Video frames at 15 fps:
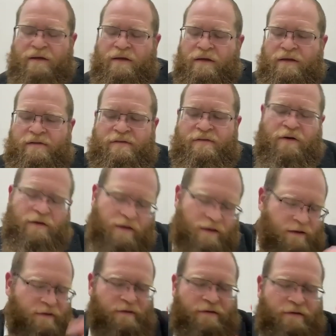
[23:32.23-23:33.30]
So
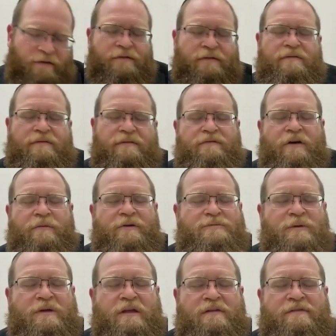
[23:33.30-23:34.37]
very much
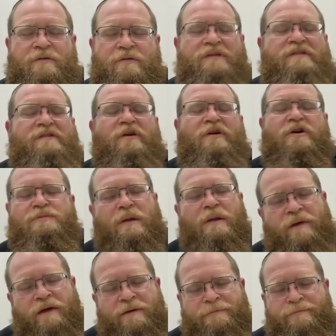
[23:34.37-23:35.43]
bekitzer, what's Torah Sheba'al
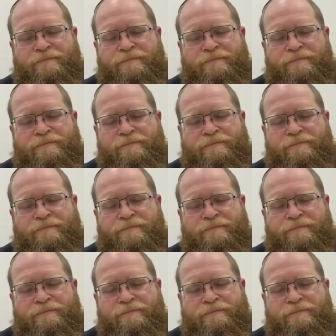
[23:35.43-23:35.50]
Peh?